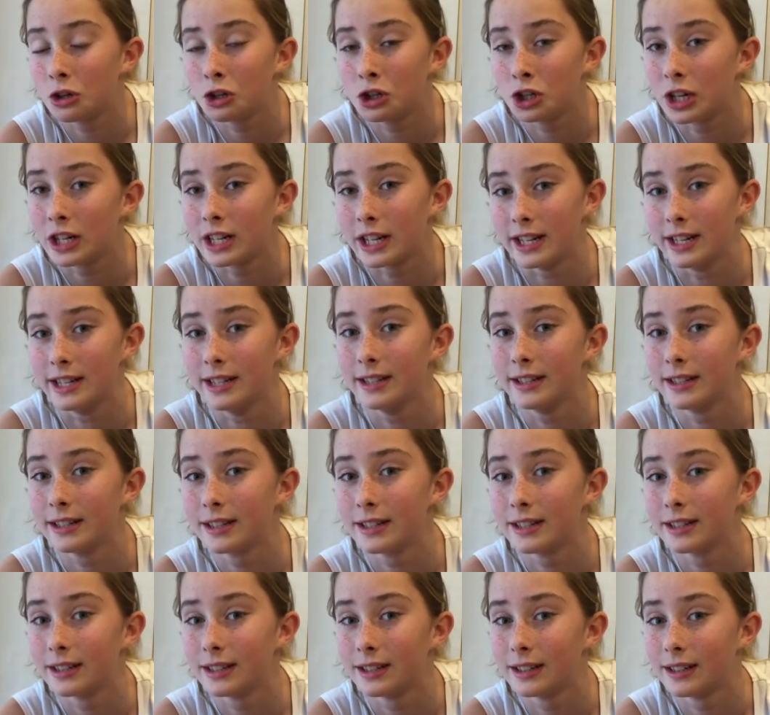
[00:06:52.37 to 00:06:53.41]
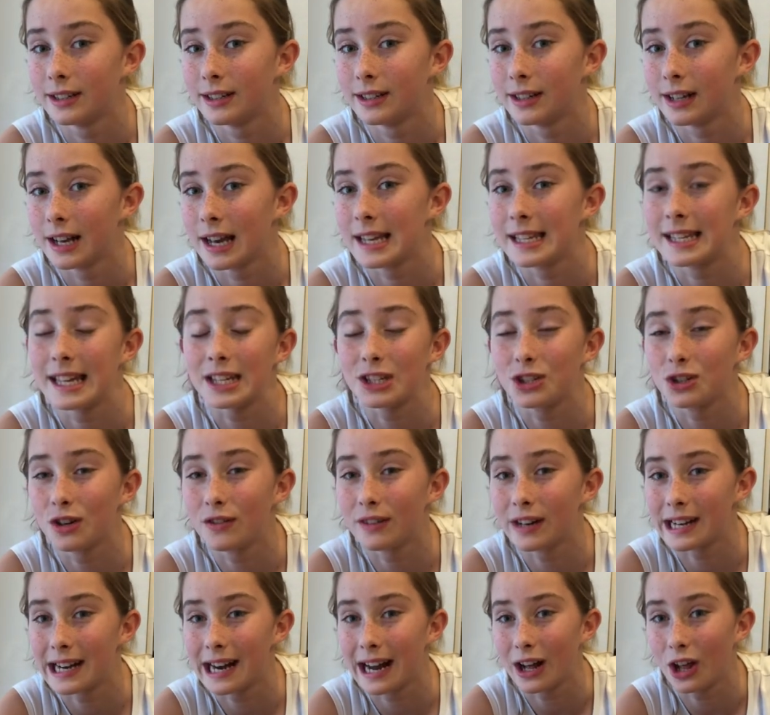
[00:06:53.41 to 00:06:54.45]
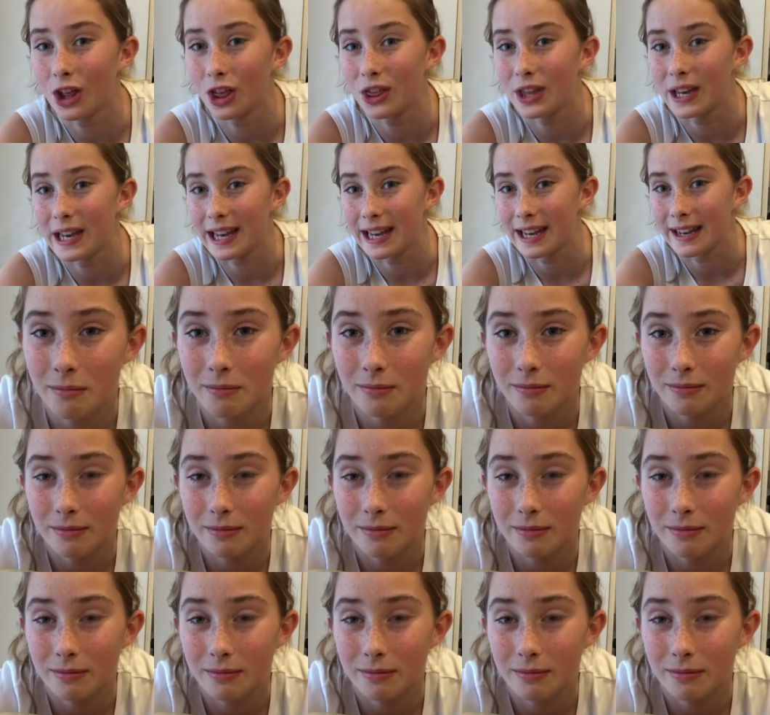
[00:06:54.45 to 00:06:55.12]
shouldn't because that's not very healthy.